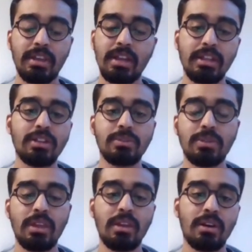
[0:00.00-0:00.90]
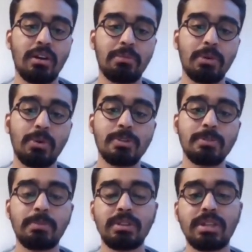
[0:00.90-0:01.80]
get into the uh,
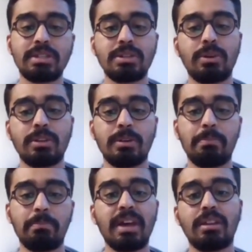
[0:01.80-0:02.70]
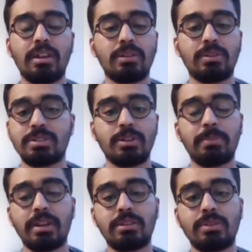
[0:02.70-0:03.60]
course but that's not a mandate or it's not
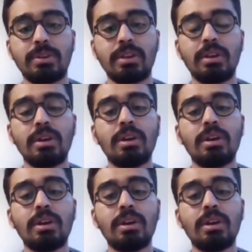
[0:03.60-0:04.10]
mandatory